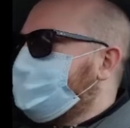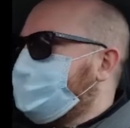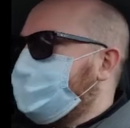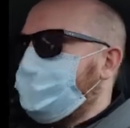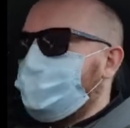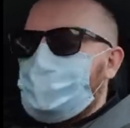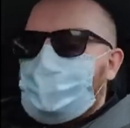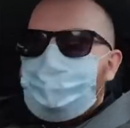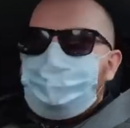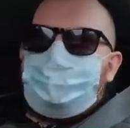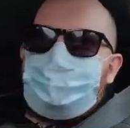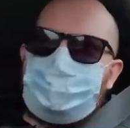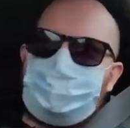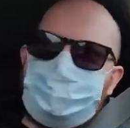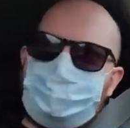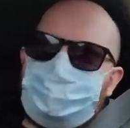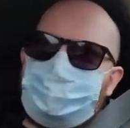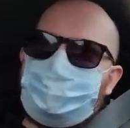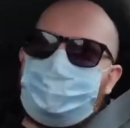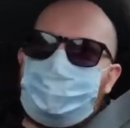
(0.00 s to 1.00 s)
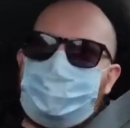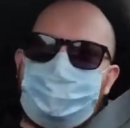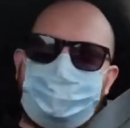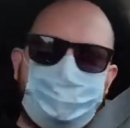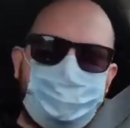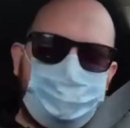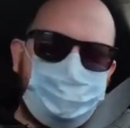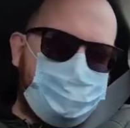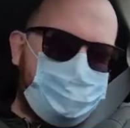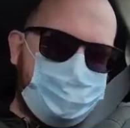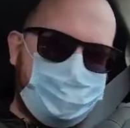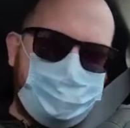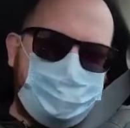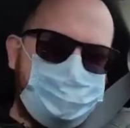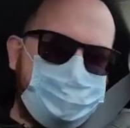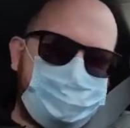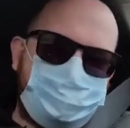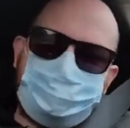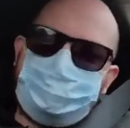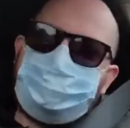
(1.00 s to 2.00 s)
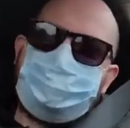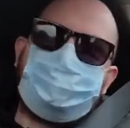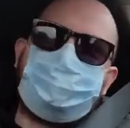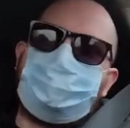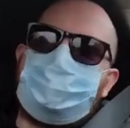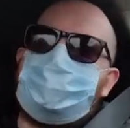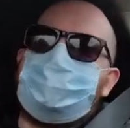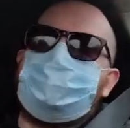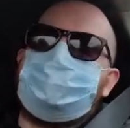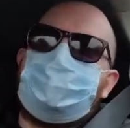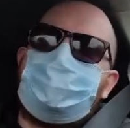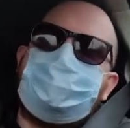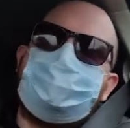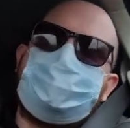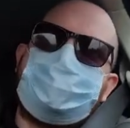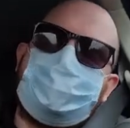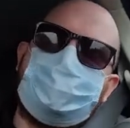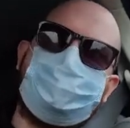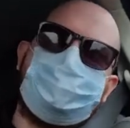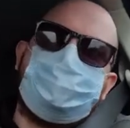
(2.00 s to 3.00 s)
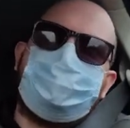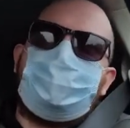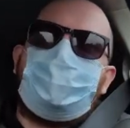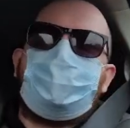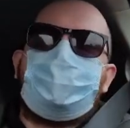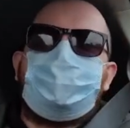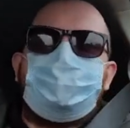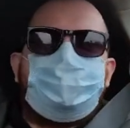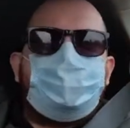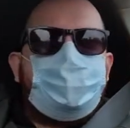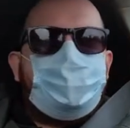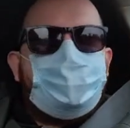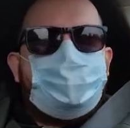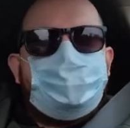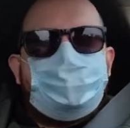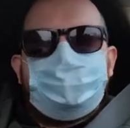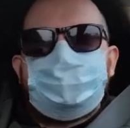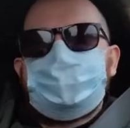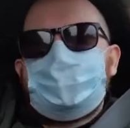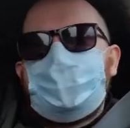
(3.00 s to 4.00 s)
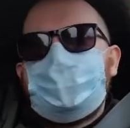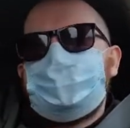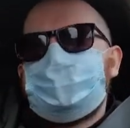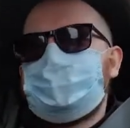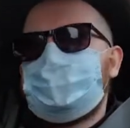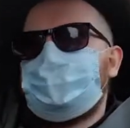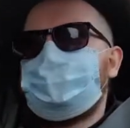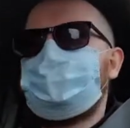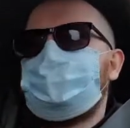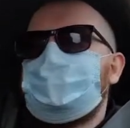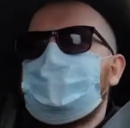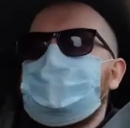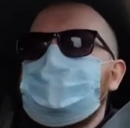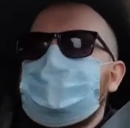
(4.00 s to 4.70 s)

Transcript: Done that for a few things for my son to keep him occupied, those kind of stuff.